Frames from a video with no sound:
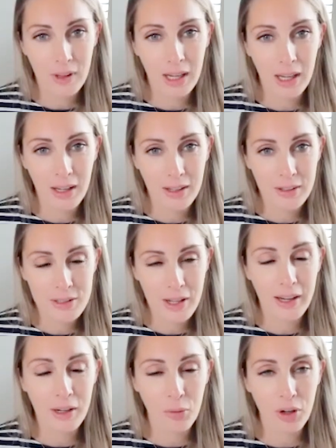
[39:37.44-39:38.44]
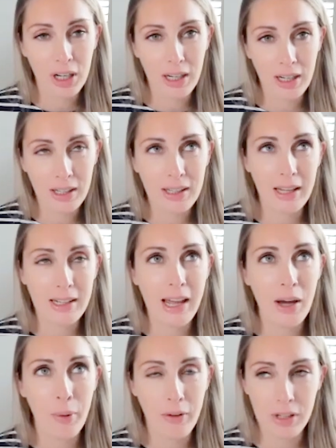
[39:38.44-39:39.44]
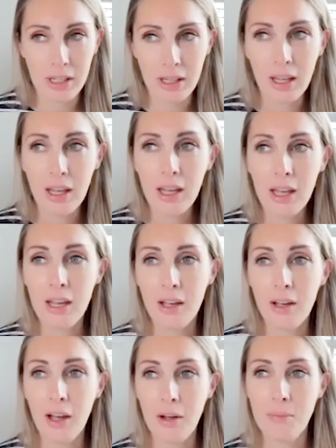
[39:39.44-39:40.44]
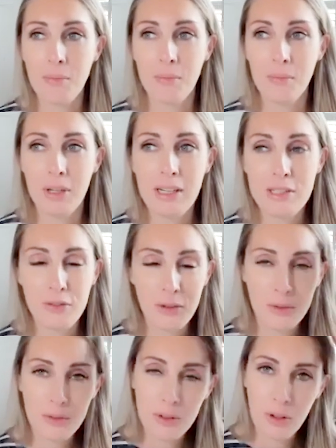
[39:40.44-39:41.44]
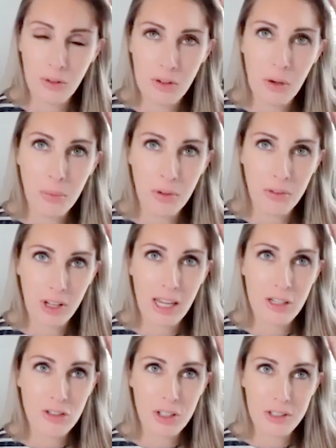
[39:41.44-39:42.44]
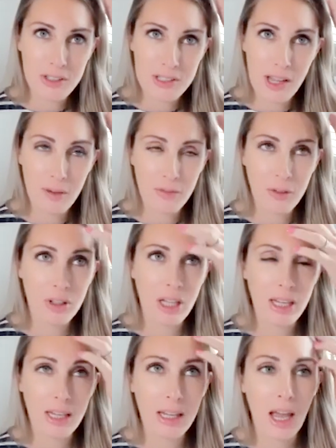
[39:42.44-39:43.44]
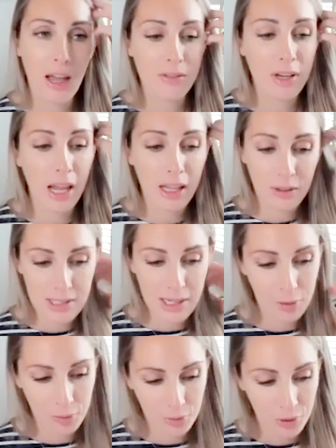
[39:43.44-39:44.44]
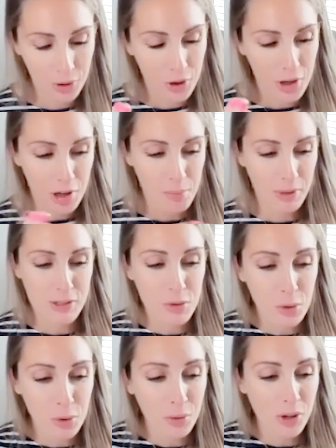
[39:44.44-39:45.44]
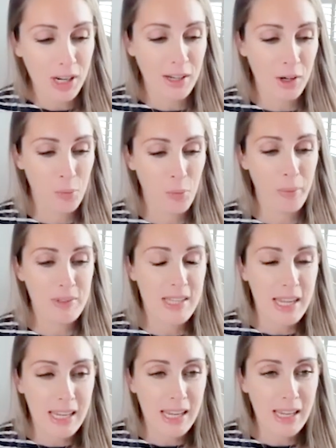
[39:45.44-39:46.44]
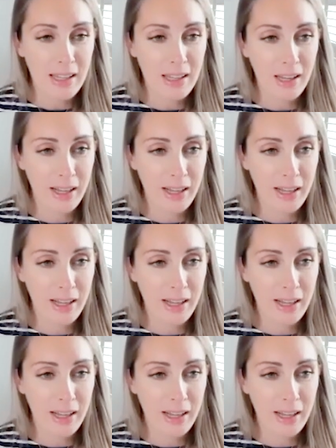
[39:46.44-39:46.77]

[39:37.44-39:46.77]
Yeah, I agree. And like now having um, been interviewed on a number of occasions, I feel like I've nailed down my story. I know what I'm saying.